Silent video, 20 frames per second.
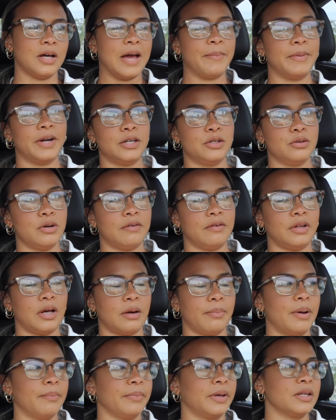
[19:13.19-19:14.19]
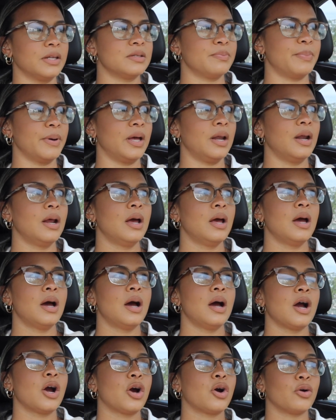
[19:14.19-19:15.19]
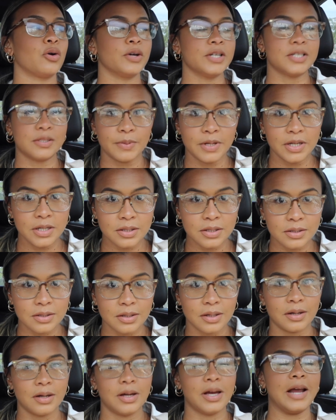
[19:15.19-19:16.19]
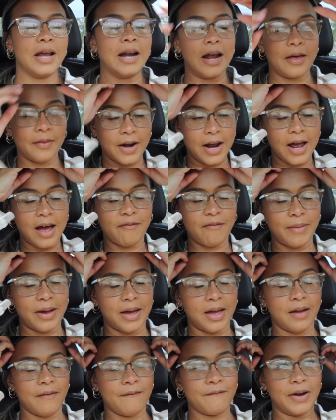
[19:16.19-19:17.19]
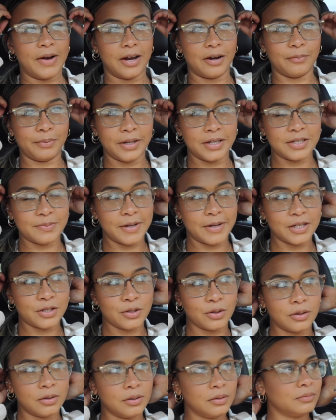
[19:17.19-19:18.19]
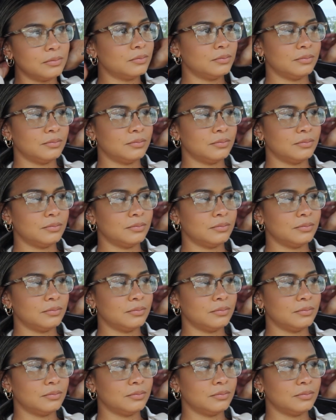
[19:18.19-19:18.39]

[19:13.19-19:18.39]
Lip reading: I mean, I do have a lot of pumpkins, but Christmas, and now that I have my fireplace mantle,